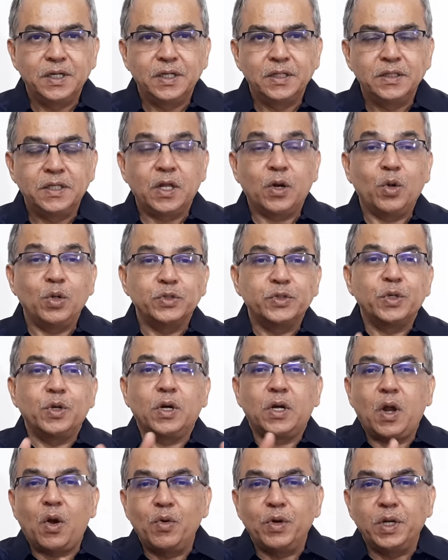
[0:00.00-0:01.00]
They are also
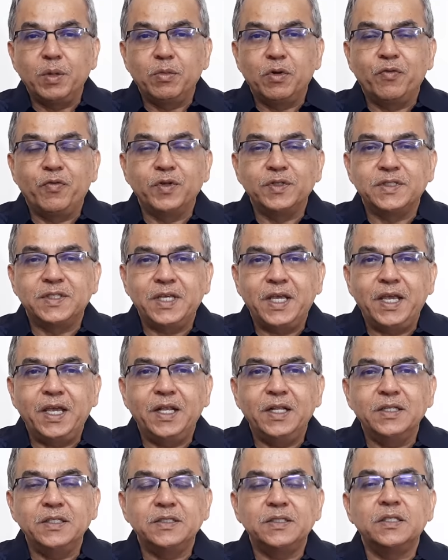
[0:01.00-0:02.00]
accountable for
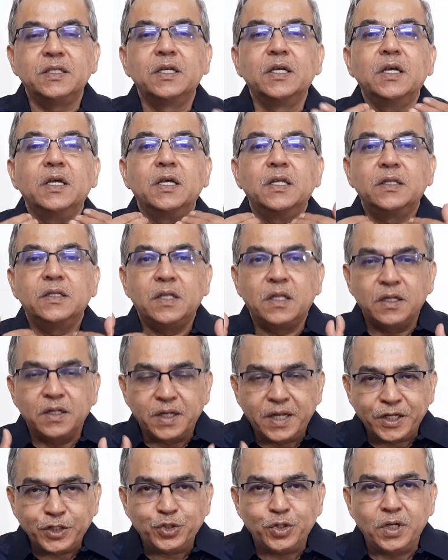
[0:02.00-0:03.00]
sales, they are
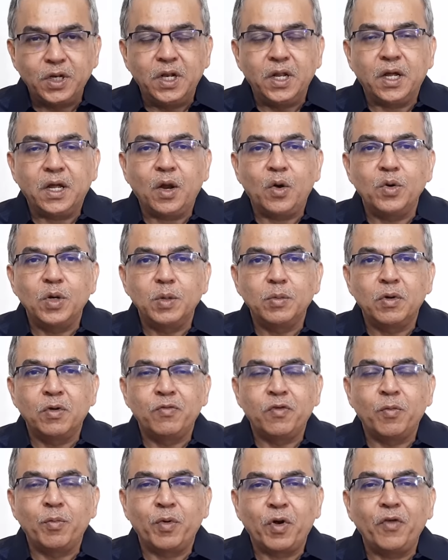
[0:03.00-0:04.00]
naturally accountable
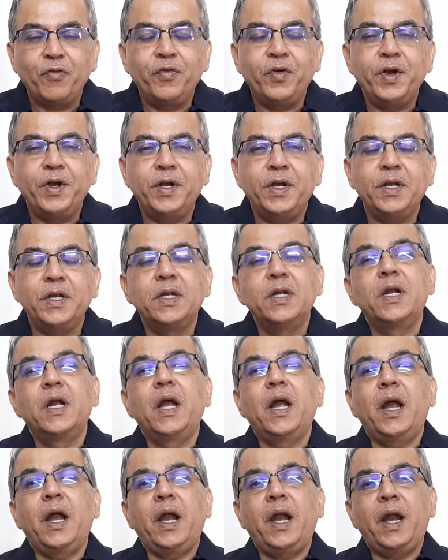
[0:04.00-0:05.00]
for profit,
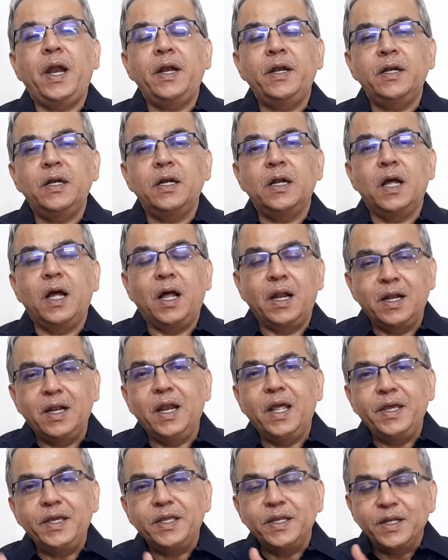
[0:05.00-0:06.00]
and
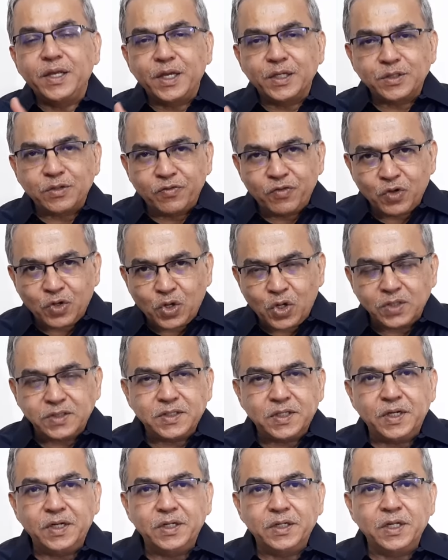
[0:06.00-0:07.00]
unlike in case of a cost
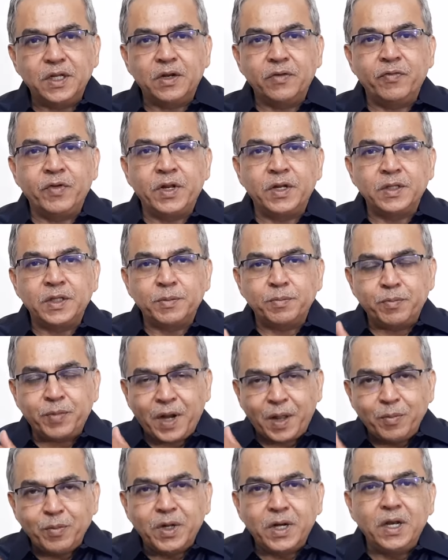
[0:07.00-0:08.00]
center where
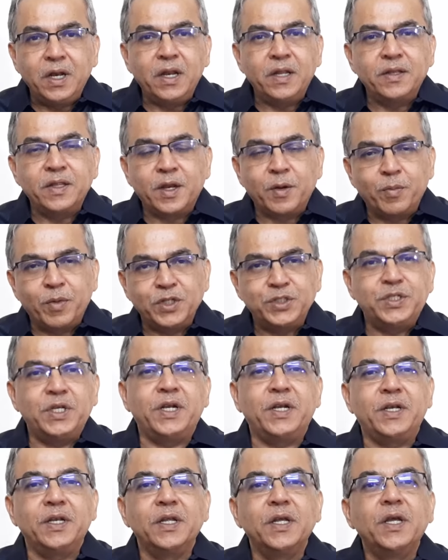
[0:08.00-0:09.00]
primarily their
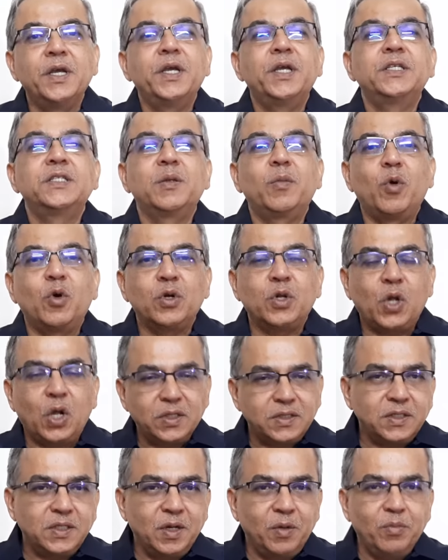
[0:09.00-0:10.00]
budget is about
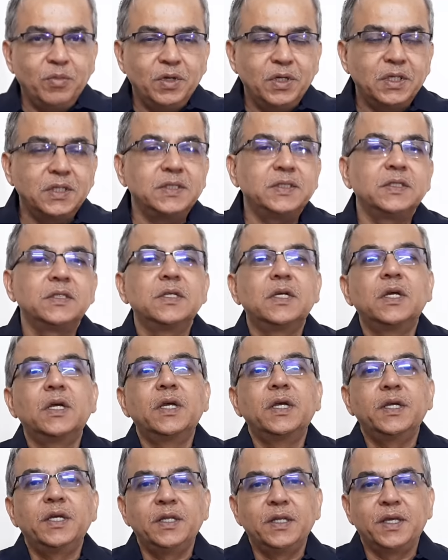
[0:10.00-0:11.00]
cost numbers,
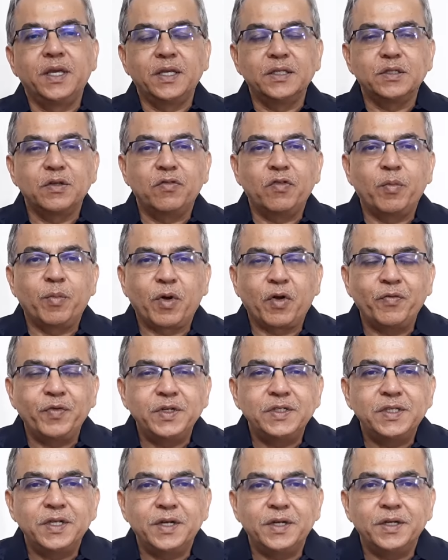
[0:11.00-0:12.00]
in case of a profit
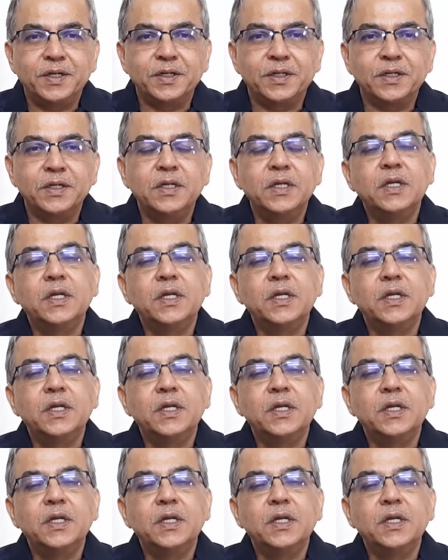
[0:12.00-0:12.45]
center,